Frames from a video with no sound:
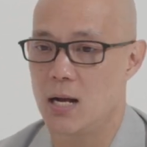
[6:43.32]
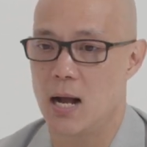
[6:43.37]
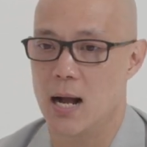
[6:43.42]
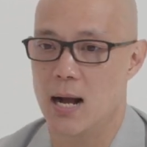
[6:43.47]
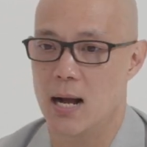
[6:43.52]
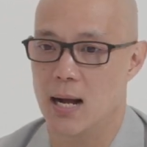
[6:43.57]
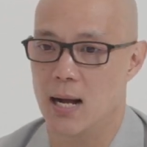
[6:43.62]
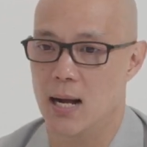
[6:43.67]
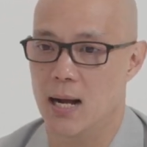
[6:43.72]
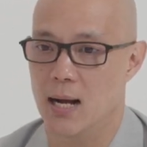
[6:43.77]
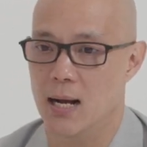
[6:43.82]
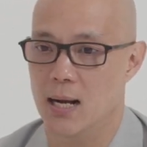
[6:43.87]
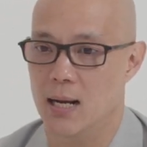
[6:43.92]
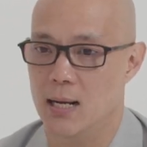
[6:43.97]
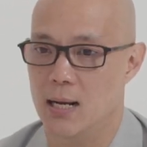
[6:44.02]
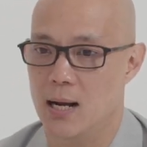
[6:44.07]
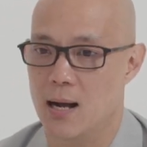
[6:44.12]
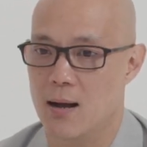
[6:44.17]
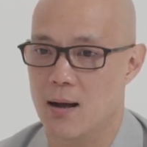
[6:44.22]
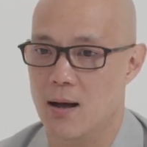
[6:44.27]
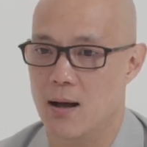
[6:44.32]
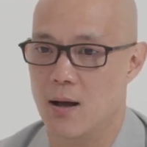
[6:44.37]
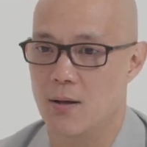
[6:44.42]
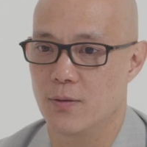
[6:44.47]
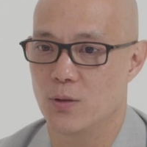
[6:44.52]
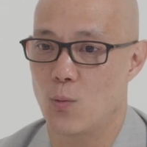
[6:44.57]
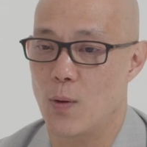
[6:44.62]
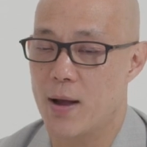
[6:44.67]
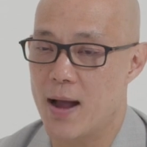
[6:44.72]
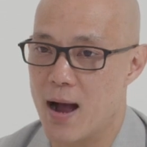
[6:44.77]

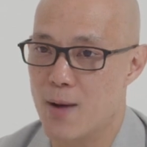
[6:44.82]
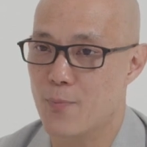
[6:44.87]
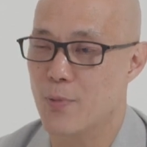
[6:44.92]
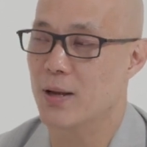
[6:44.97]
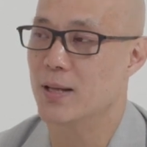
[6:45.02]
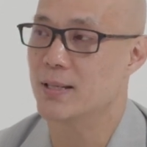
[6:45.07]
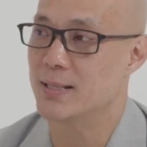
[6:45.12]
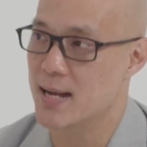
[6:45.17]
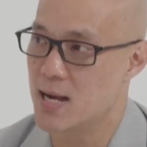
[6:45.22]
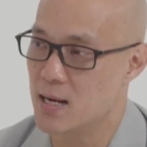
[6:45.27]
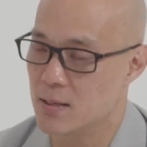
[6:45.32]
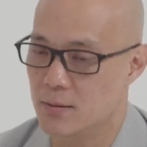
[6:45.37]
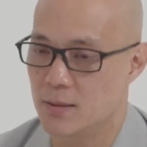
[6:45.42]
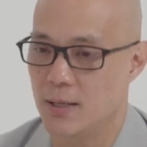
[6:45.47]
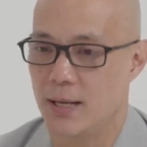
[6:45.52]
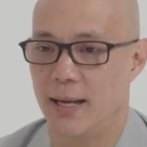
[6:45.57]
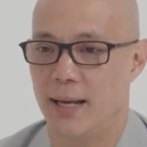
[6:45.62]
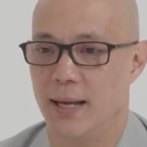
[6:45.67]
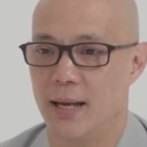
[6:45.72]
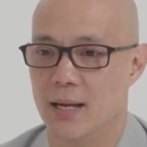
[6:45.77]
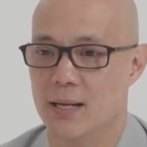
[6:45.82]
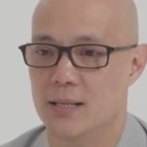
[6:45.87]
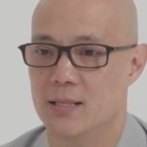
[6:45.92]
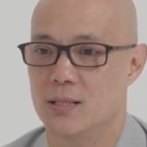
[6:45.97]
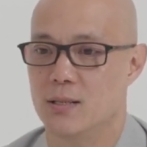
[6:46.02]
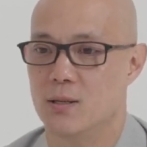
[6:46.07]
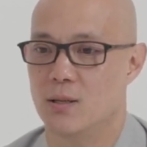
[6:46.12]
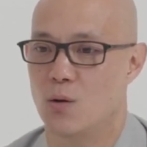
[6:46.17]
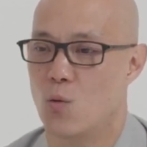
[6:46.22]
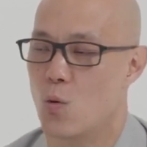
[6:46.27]
The way I break it down is
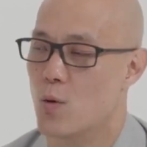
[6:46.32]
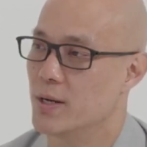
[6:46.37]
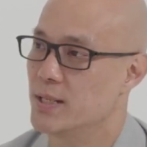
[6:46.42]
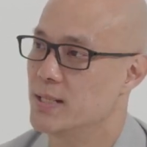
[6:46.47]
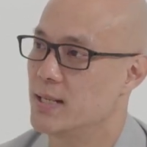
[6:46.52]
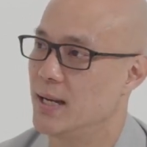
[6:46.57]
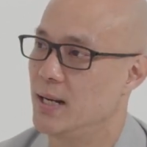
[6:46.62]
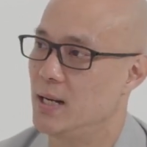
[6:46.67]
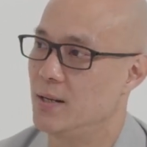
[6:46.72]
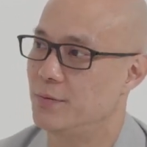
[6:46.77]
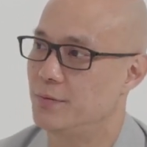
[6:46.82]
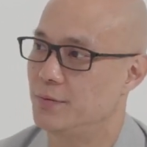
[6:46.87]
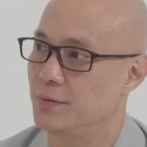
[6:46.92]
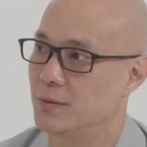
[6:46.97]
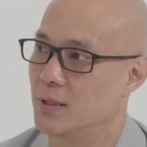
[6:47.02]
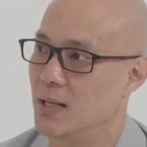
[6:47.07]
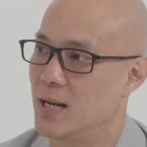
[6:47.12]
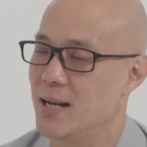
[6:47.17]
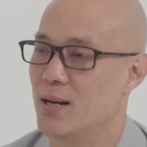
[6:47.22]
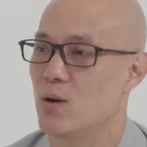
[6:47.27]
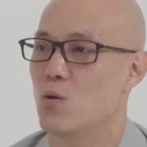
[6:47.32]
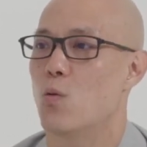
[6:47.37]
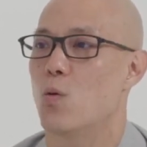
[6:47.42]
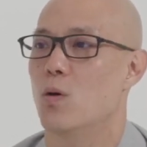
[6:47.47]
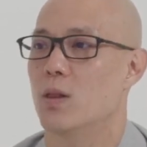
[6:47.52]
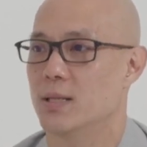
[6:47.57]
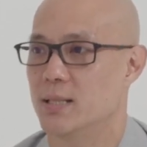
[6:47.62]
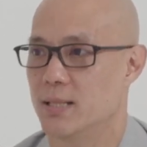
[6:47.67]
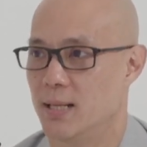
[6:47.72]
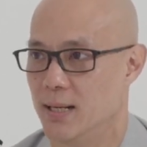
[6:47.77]
the quantitative and the
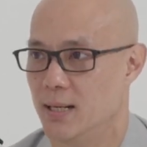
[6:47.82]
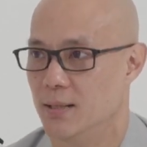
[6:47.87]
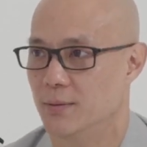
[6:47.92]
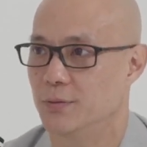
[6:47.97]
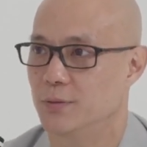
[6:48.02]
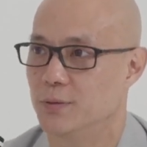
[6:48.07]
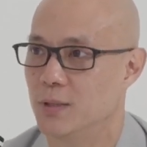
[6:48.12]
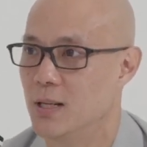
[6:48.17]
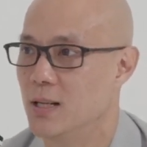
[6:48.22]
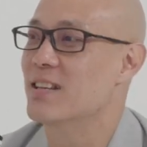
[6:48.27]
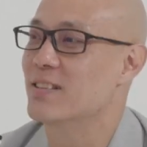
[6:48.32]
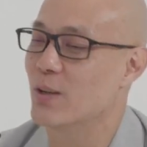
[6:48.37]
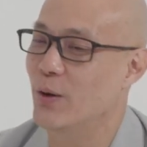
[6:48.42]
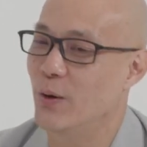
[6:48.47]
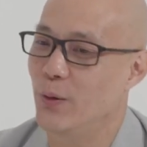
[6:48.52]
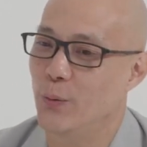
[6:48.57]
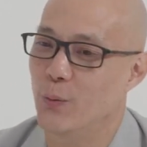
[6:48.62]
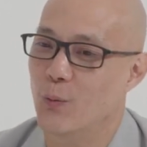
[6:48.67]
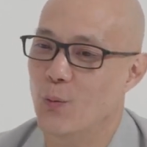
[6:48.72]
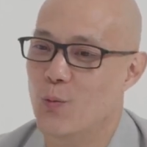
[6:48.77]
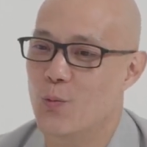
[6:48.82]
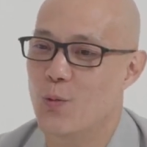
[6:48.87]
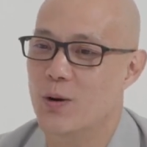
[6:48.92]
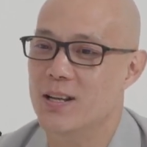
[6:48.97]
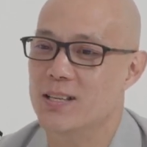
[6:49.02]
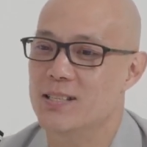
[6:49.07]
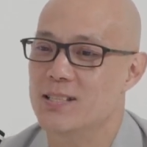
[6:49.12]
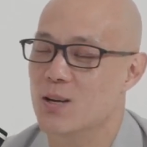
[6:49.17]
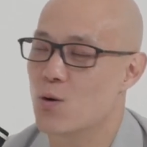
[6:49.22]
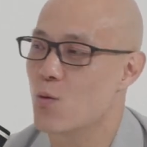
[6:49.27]
qualitative. So what
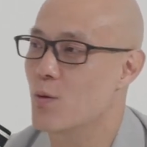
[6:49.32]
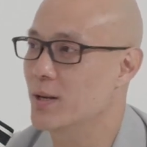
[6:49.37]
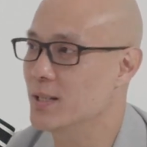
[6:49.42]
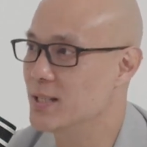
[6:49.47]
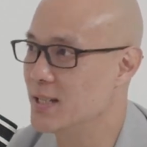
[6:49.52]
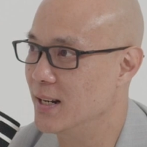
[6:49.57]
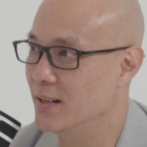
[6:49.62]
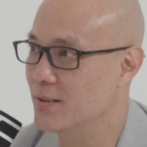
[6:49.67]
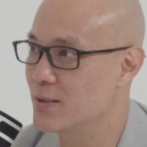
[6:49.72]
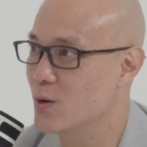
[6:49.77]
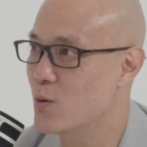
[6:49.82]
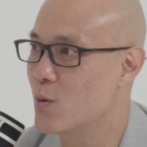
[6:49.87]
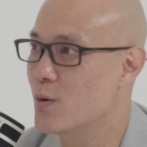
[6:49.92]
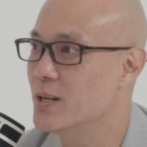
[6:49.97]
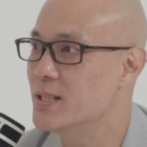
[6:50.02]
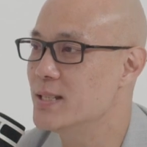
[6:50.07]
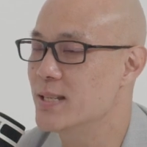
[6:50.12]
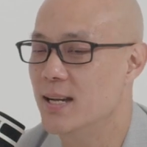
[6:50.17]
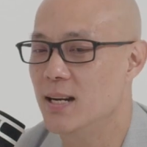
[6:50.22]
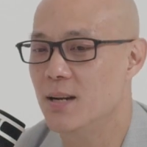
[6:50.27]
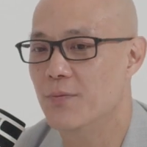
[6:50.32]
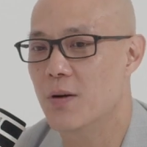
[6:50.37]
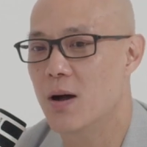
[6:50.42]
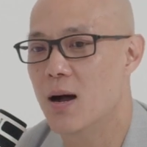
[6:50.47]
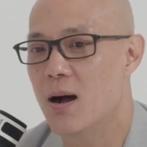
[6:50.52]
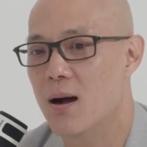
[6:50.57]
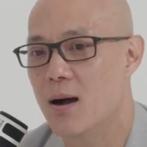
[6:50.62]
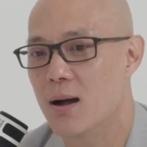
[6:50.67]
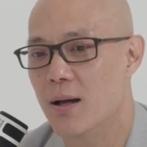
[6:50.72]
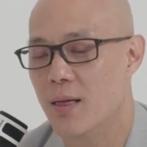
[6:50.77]
is the quantitative? So quantitative
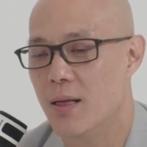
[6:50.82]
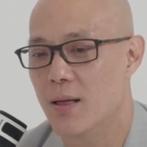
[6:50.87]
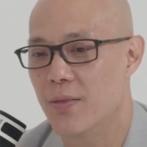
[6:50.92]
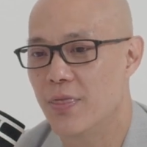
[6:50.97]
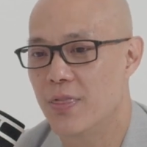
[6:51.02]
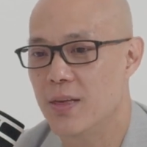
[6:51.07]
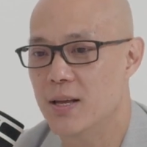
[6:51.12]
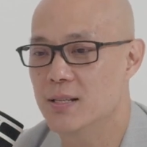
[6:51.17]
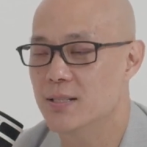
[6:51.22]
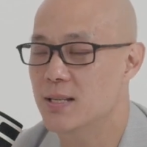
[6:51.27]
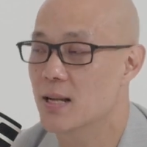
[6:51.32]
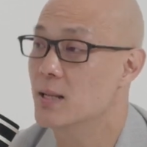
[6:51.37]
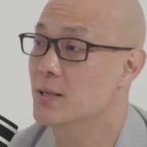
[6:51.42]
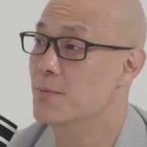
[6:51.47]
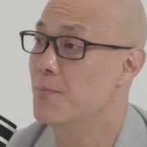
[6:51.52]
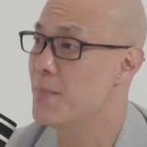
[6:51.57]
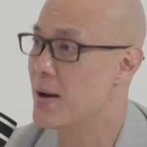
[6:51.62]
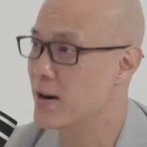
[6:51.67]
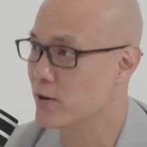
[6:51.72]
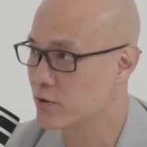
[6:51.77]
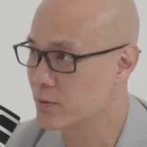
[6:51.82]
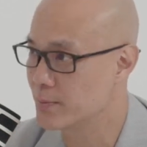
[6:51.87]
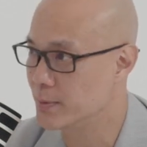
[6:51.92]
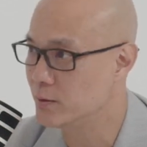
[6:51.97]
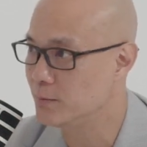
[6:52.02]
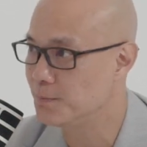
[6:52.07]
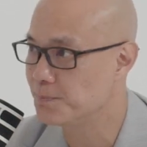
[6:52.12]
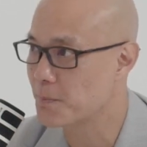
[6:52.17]
are things that are measurable.